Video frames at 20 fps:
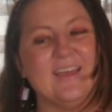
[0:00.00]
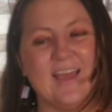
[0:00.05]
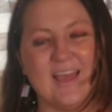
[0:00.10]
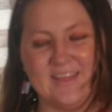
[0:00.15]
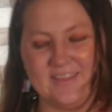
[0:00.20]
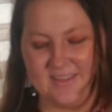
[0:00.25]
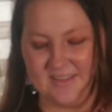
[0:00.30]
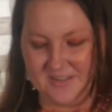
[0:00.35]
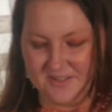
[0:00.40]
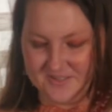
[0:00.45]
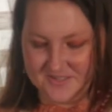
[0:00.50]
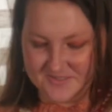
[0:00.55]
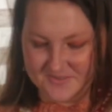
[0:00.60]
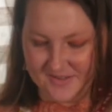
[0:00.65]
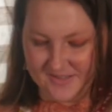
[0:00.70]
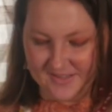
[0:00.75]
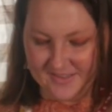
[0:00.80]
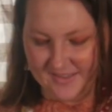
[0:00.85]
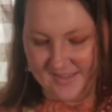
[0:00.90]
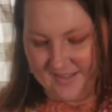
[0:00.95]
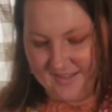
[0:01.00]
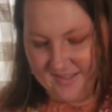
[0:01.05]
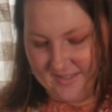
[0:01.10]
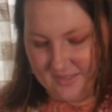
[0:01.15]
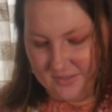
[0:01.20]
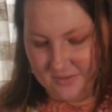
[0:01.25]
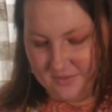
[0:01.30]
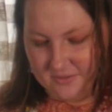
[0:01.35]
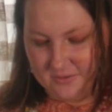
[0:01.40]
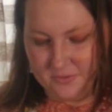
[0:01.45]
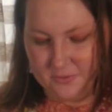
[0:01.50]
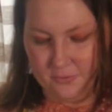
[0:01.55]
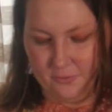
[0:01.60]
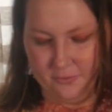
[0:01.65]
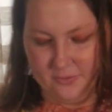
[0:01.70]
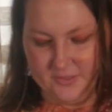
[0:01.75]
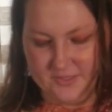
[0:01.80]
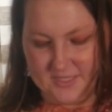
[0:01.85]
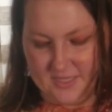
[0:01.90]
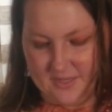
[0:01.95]
And then you just want to let it
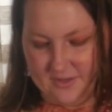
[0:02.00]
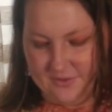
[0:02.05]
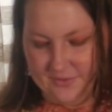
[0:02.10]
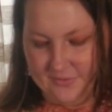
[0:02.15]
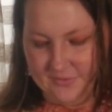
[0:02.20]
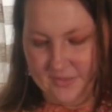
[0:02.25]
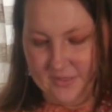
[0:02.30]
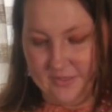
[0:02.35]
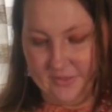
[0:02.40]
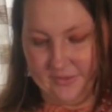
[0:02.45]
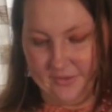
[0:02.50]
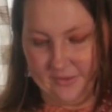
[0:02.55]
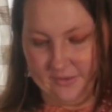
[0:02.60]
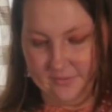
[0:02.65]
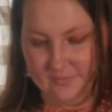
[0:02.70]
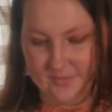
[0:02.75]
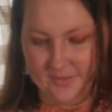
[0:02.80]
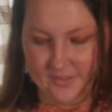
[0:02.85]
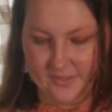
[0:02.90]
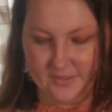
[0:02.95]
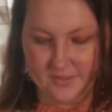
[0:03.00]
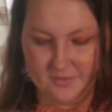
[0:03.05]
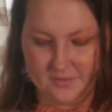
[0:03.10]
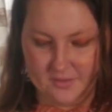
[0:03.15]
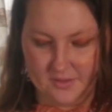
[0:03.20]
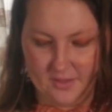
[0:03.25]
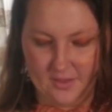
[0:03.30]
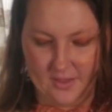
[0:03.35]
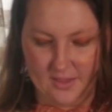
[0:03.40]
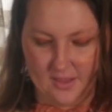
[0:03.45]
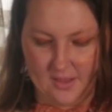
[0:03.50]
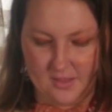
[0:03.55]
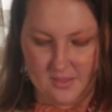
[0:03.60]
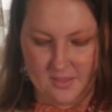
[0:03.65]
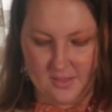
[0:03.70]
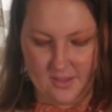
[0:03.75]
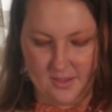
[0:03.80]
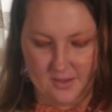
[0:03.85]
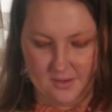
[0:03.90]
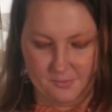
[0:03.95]
cool down a little bit, and
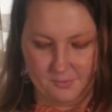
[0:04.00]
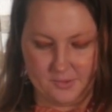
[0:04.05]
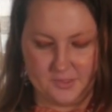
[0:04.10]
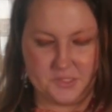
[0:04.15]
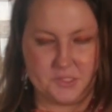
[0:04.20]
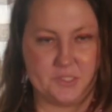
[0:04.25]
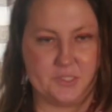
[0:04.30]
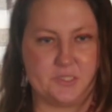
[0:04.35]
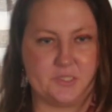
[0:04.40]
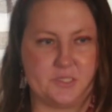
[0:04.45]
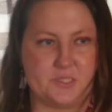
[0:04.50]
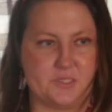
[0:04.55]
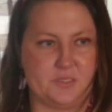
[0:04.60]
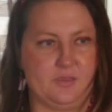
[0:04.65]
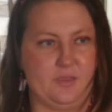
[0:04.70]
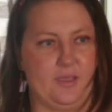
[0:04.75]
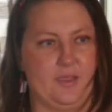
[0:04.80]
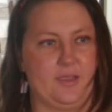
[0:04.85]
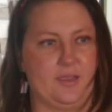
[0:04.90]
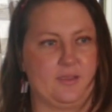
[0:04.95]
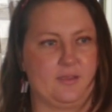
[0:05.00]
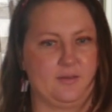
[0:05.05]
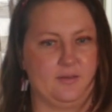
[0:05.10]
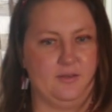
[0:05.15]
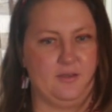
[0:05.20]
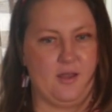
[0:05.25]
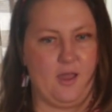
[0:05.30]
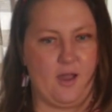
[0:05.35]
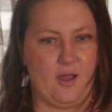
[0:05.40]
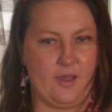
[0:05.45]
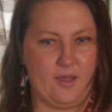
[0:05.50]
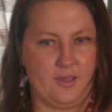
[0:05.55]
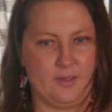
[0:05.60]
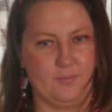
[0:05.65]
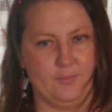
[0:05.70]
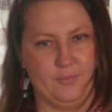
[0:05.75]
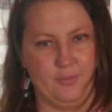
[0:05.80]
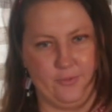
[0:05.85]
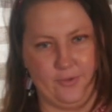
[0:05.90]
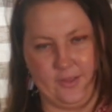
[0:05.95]
then once it's like not
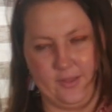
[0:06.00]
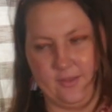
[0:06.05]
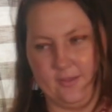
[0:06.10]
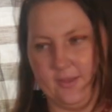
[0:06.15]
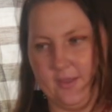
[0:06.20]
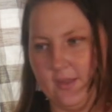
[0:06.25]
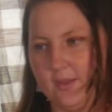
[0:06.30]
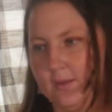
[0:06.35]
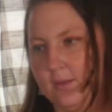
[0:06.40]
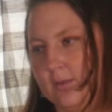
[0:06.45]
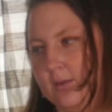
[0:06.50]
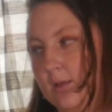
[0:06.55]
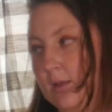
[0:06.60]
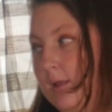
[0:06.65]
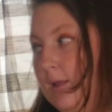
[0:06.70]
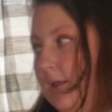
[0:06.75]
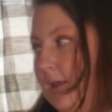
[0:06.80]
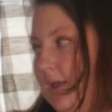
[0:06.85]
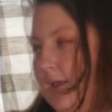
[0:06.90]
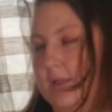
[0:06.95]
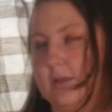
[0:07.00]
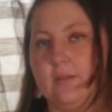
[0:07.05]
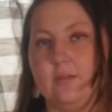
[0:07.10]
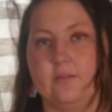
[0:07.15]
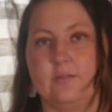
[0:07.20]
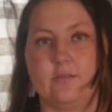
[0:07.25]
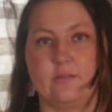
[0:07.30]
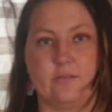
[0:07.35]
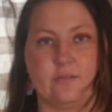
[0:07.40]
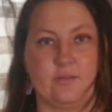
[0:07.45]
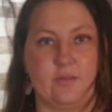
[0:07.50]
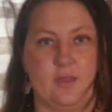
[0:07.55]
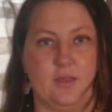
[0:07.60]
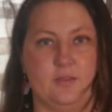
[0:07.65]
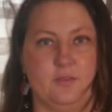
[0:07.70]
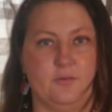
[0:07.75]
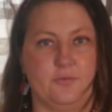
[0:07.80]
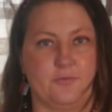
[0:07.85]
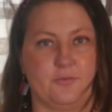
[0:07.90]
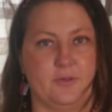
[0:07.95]
boiling, it needs to set
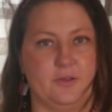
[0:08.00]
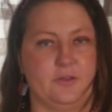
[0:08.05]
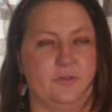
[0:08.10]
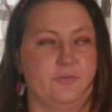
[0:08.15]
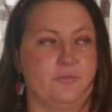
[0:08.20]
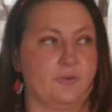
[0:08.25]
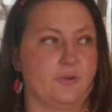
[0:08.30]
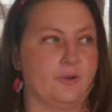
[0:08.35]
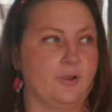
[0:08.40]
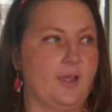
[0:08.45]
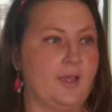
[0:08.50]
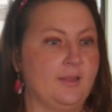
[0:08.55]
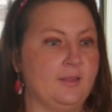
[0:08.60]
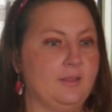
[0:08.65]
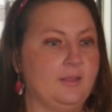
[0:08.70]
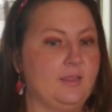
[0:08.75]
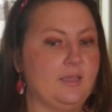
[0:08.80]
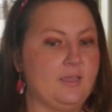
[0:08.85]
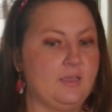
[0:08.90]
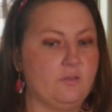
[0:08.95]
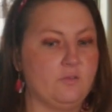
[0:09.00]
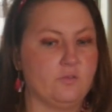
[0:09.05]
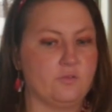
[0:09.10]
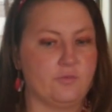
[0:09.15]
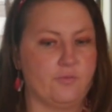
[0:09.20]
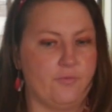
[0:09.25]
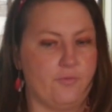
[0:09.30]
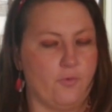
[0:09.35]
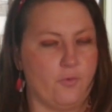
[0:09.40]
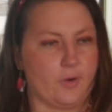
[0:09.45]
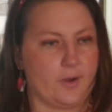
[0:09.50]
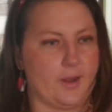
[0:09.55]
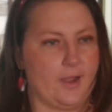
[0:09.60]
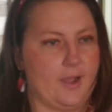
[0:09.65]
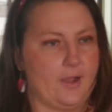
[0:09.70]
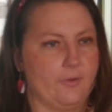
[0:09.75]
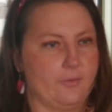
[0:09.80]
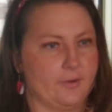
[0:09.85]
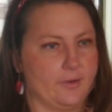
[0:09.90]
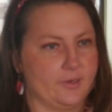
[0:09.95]
in the fridge for at least 4
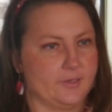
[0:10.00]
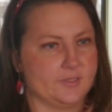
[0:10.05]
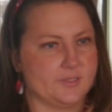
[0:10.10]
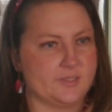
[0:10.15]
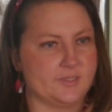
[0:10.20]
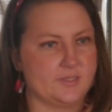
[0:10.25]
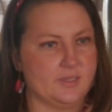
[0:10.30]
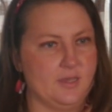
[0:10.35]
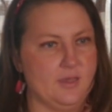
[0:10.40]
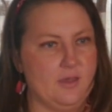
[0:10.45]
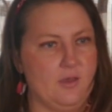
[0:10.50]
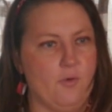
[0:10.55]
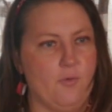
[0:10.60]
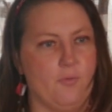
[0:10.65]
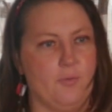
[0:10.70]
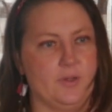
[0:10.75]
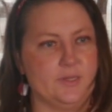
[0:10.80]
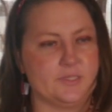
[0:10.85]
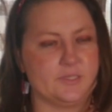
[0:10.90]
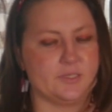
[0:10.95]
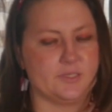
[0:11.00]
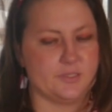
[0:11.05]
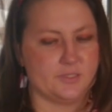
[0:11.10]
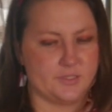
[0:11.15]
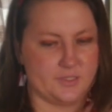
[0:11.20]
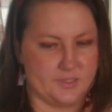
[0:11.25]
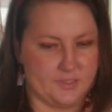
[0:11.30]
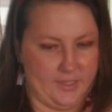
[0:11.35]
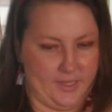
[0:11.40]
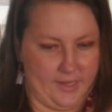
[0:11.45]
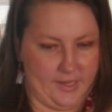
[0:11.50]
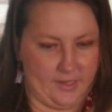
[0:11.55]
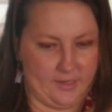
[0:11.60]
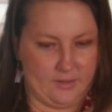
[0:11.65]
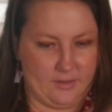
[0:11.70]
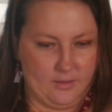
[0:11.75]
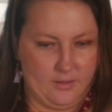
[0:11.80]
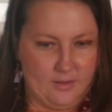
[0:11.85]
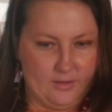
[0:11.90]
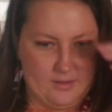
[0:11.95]
hours. Once it's like
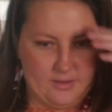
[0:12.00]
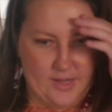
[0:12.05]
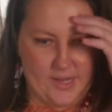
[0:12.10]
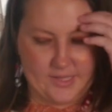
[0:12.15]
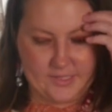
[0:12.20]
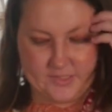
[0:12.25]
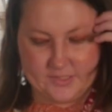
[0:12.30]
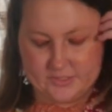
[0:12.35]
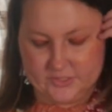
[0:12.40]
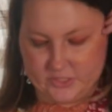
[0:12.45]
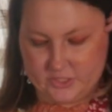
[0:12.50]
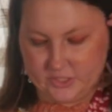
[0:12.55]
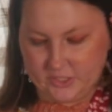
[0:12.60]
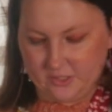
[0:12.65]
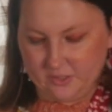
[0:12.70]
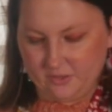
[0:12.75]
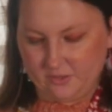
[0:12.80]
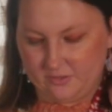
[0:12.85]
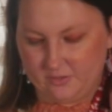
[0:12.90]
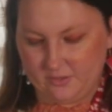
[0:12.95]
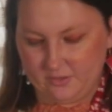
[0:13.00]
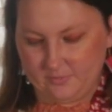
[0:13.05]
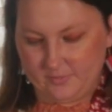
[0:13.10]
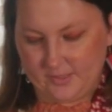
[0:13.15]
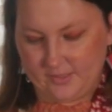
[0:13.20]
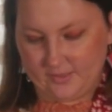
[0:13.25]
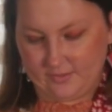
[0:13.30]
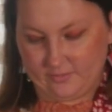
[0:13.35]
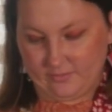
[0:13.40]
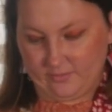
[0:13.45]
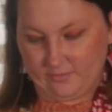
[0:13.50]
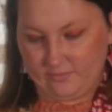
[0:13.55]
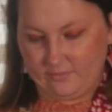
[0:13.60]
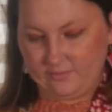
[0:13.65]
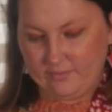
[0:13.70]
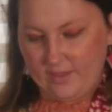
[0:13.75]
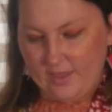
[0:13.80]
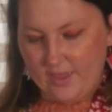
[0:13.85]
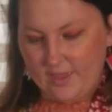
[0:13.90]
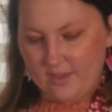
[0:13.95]
nice and chilled, it'll be nice and
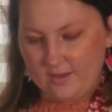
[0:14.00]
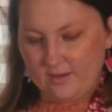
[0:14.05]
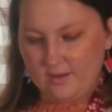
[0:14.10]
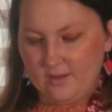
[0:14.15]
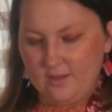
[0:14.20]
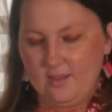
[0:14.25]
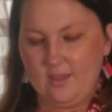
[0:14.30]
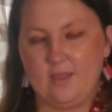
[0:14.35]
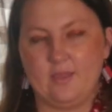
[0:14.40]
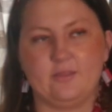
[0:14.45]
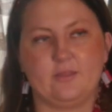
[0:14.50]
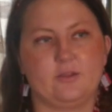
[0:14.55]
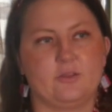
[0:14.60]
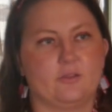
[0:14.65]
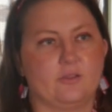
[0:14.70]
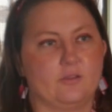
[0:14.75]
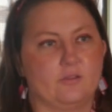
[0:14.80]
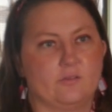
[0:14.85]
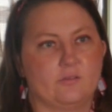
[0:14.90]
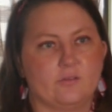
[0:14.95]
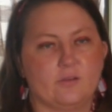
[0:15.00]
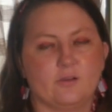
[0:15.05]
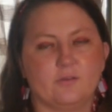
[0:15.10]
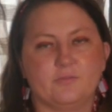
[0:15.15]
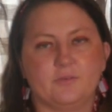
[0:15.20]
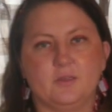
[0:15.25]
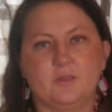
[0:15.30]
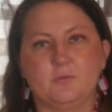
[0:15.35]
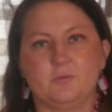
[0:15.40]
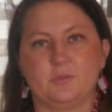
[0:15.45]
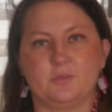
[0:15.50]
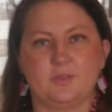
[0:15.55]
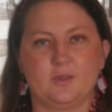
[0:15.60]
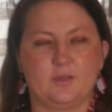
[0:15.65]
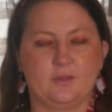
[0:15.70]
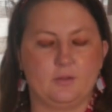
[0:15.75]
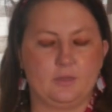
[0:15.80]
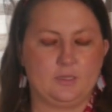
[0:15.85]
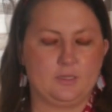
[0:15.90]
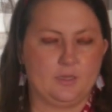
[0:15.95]
set, and then you can serve it with
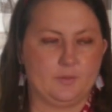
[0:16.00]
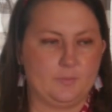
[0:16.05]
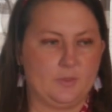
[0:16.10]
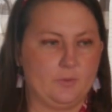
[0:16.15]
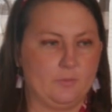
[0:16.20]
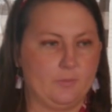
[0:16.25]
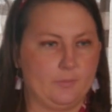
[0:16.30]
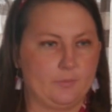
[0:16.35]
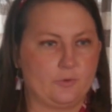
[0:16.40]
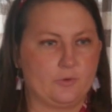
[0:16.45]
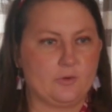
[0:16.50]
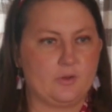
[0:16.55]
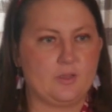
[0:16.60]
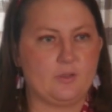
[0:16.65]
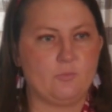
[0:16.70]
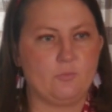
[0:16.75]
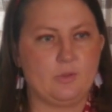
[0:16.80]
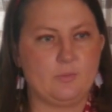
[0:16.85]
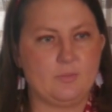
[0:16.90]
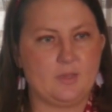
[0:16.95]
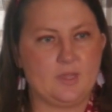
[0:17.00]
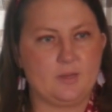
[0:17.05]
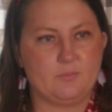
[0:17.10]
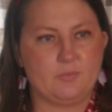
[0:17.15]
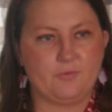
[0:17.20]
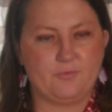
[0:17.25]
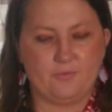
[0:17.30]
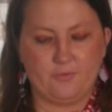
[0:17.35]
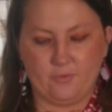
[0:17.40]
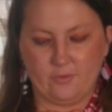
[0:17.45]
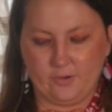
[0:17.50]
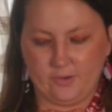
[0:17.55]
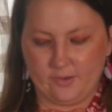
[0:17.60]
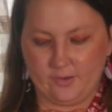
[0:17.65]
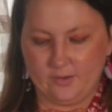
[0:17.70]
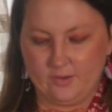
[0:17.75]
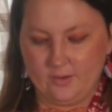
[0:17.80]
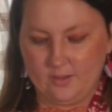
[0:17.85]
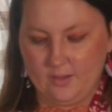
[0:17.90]
that yummy whipped cream we made before.